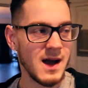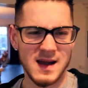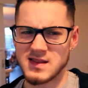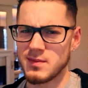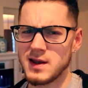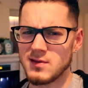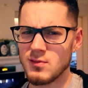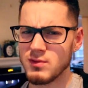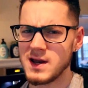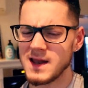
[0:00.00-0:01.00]
I typically
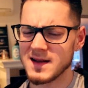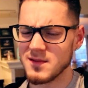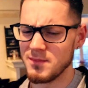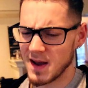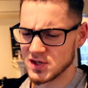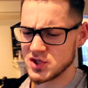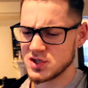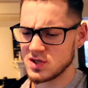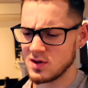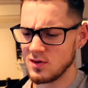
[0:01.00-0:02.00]
don't really like to
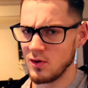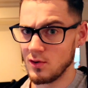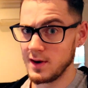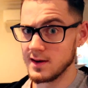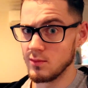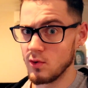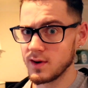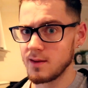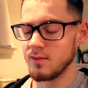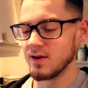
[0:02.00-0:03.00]
bench early in the
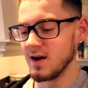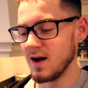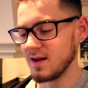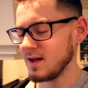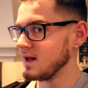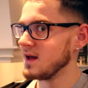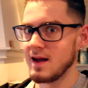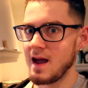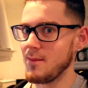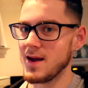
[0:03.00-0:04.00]
morning, but
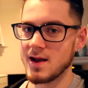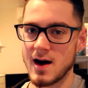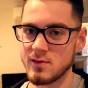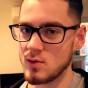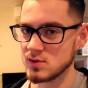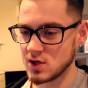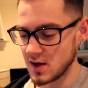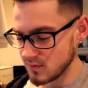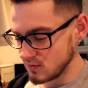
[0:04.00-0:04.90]
hey man, you gotta do what you gotta